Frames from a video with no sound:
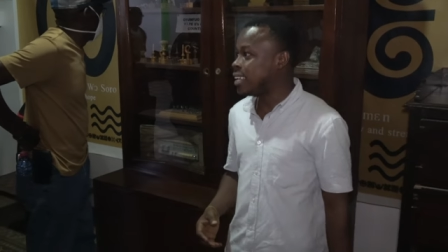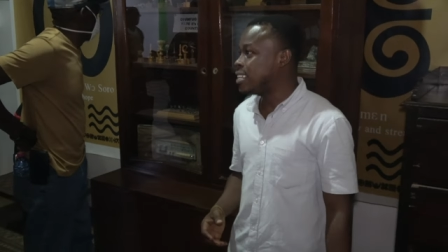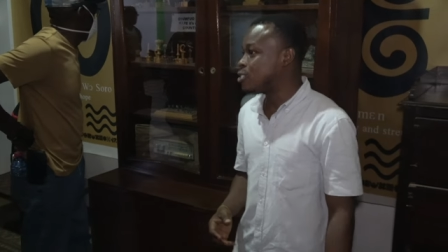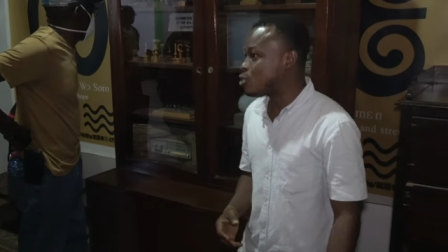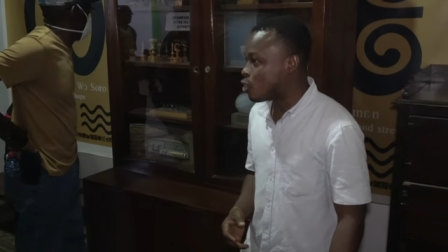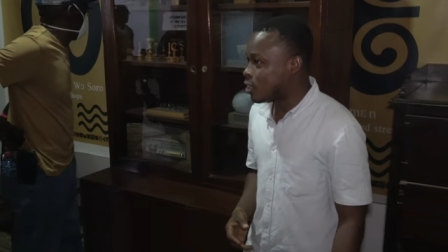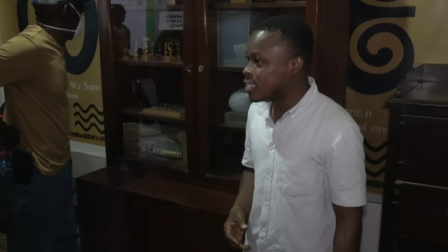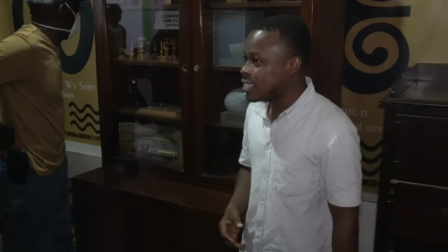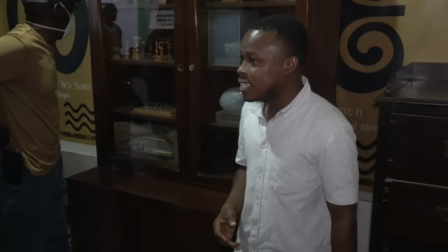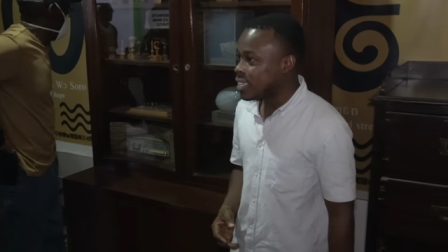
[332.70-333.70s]
they destroyed
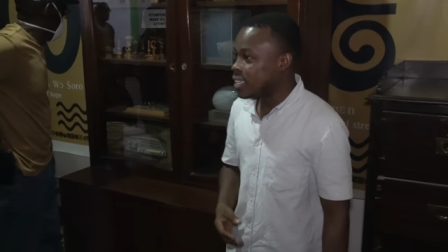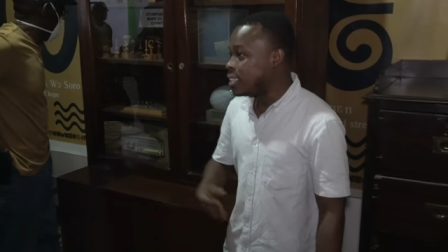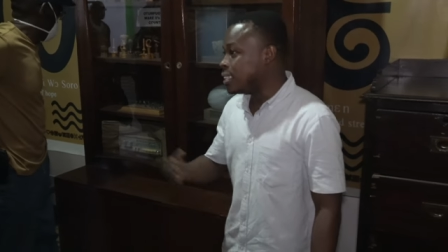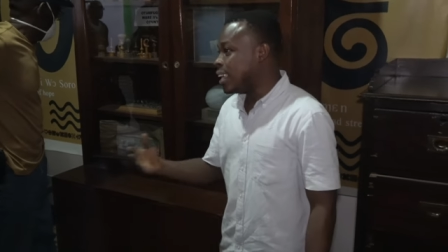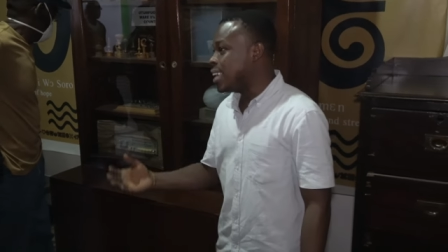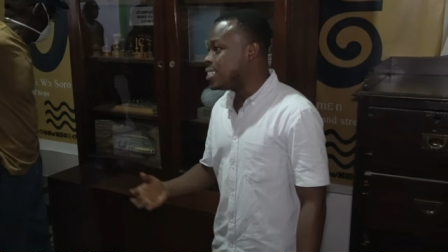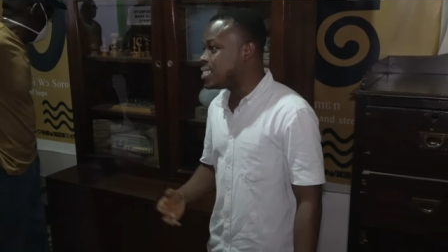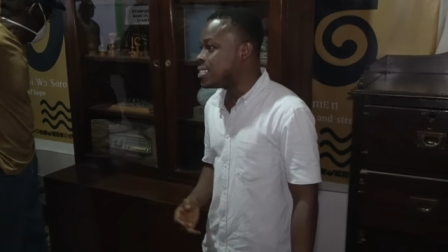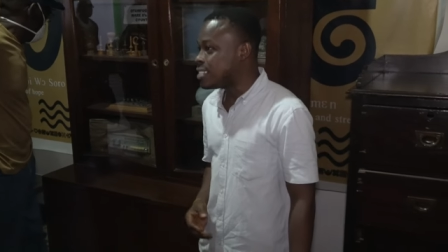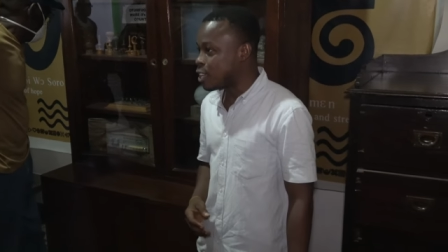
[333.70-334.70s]
in
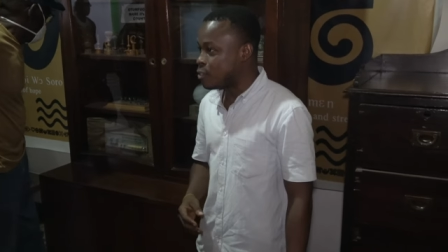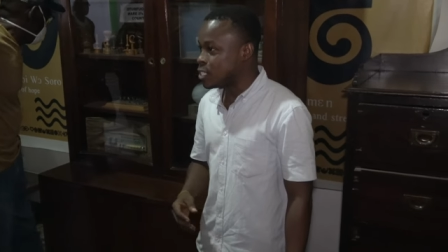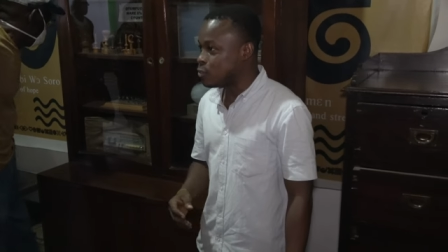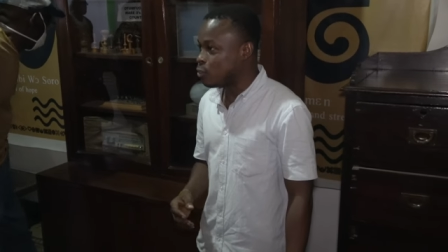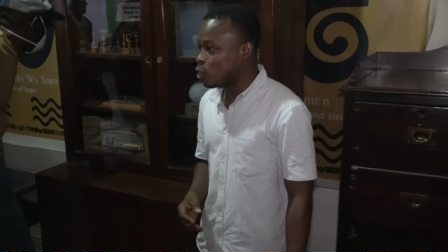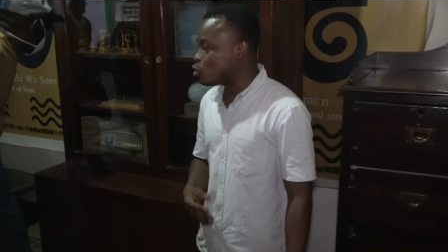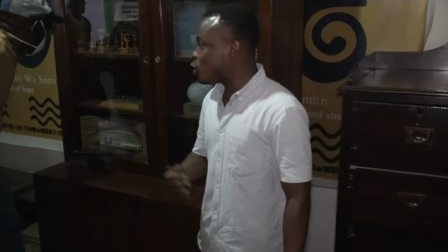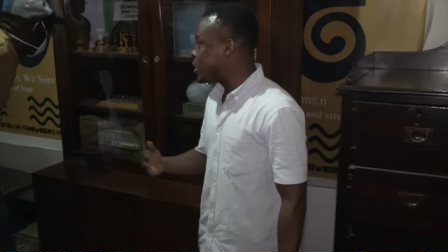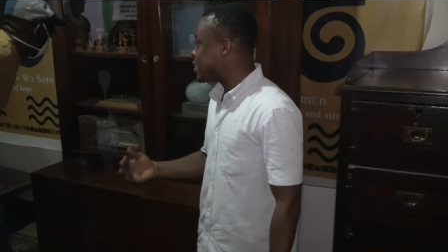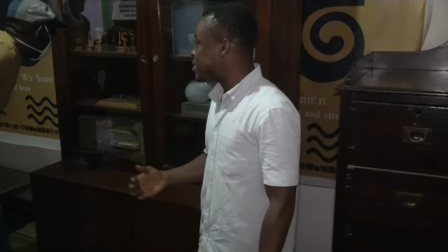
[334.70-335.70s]
eighteen seventy-four
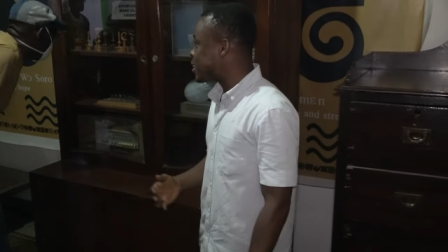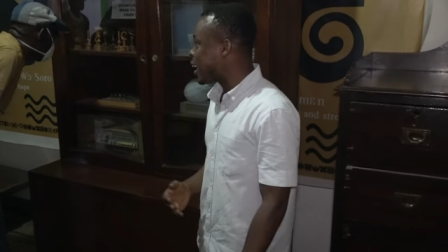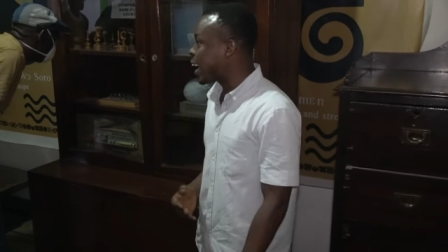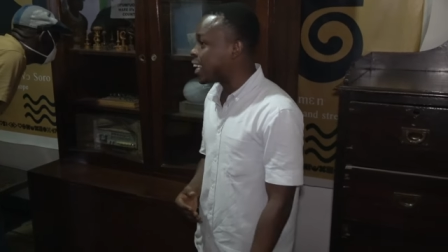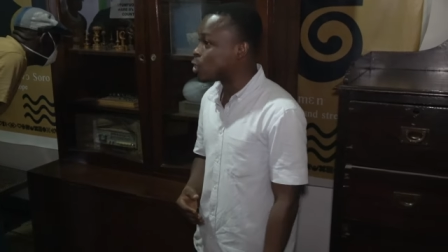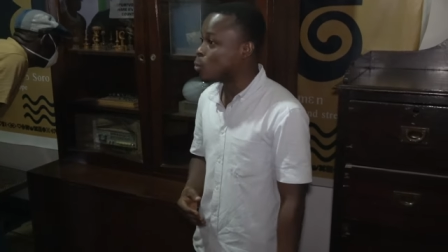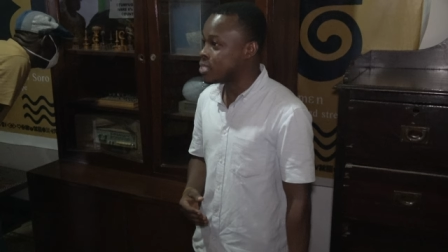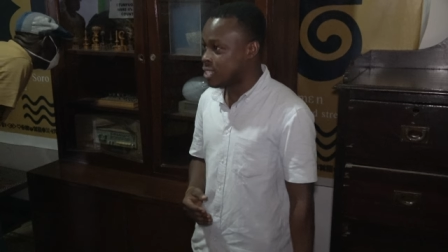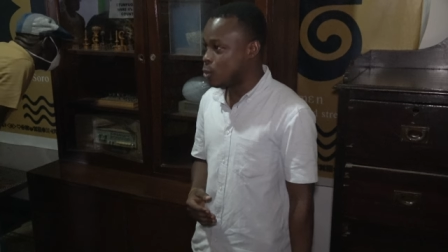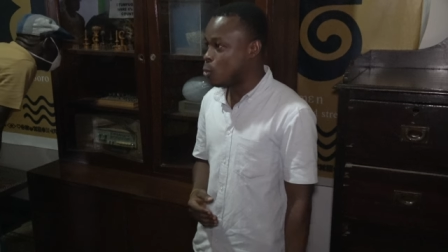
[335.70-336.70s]
during the Second
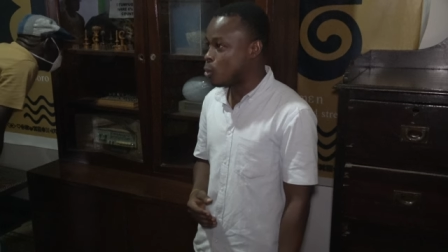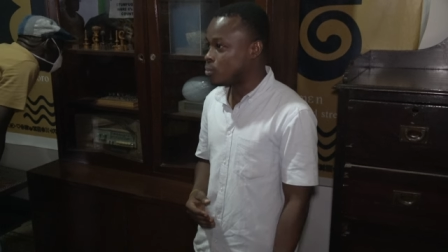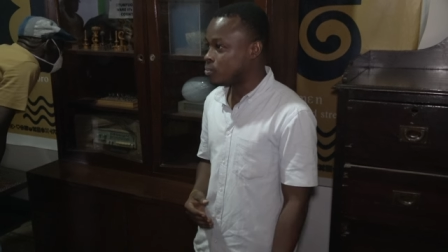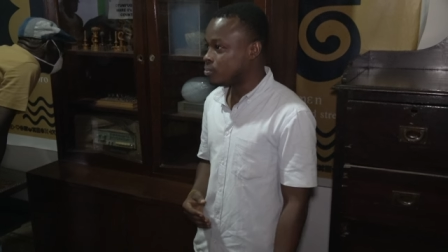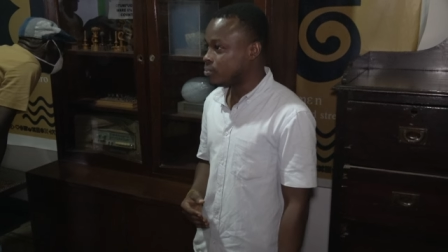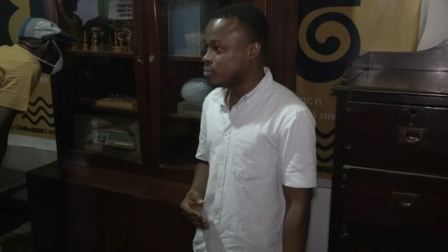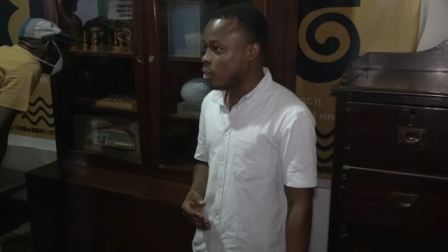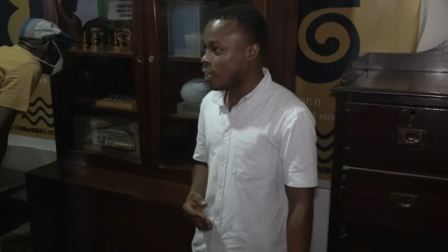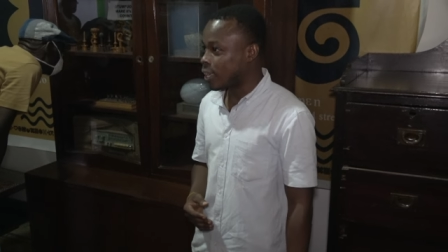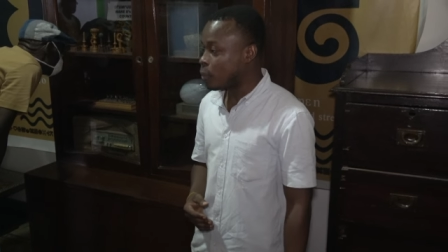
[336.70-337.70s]
Wesley War.
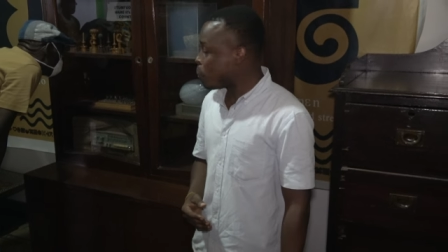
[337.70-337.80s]
Okay.